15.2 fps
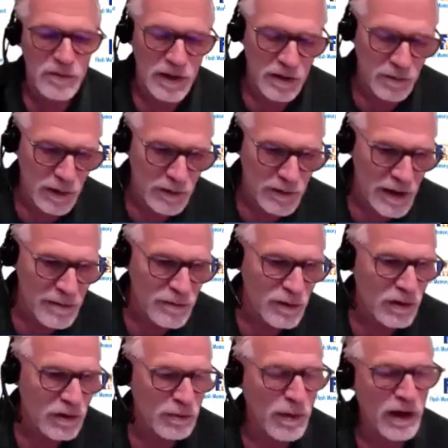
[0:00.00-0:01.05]
that we've come
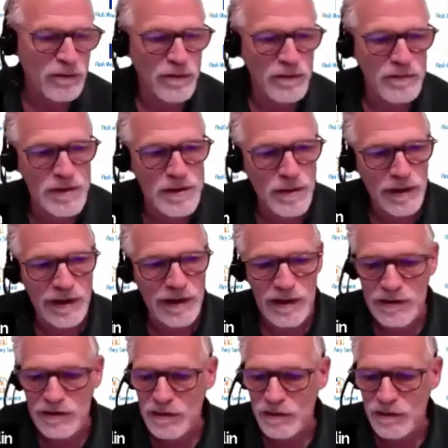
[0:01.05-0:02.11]
to expect from
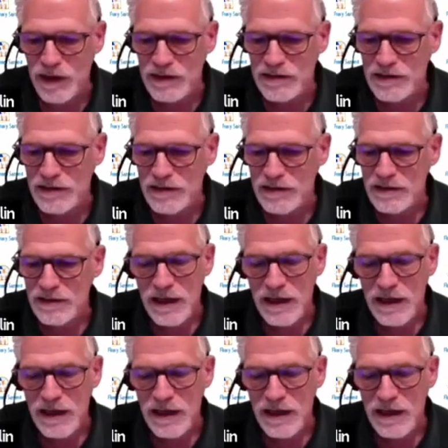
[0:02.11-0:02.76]
semiconductor devices.